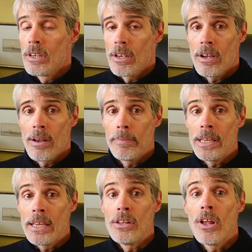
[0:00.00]

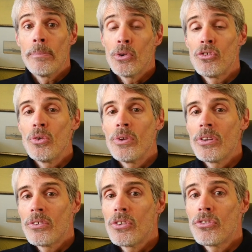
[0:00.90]
in numbers due
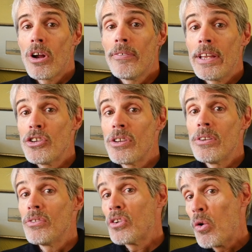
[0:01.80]
to
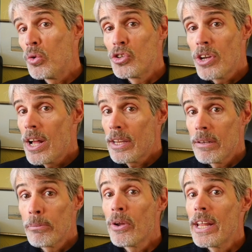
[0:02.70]
starvation, cold shock,
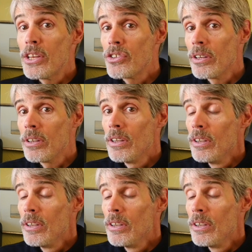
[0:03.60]
and predation.